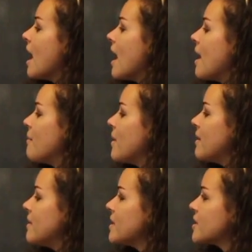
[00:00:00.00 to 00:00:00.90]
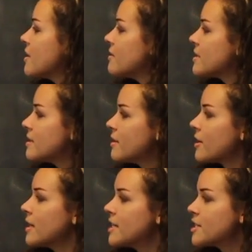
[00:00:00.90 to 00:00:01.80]
and this shows the
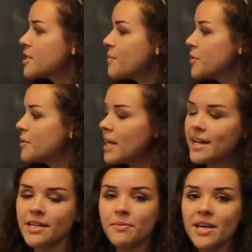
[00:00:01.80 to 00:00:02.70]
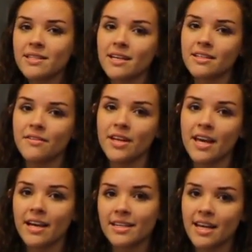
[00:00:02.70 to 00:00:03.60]
relationship between ATPase activity
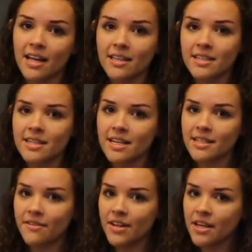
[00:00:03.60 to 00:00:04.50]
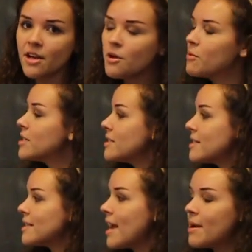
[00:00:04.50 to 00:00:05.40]
and catalysis activity, which is
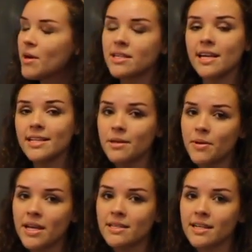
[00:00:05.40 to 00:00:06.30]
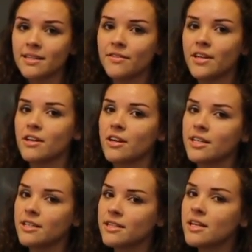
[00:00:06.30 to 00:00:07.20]
the same. As ATPase activity
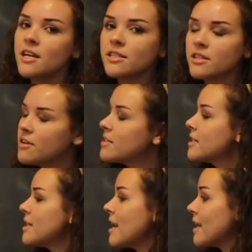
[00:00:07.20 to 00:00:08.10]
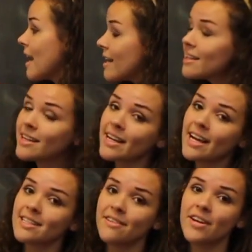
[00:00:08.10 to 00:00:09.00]
increases, so does catalytic
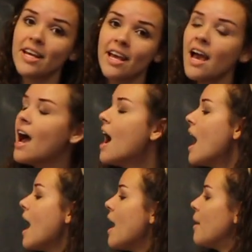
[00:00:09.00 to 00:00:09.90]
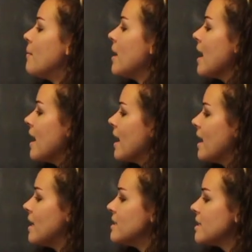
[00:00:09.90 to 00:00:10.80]
activity,
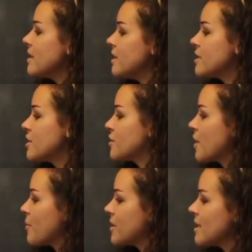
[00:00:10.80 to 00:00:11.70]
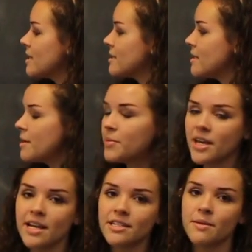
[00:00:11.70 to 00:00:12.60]
and this just represents the
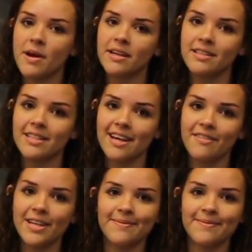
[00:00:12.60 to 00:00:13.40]
pH dependency of it.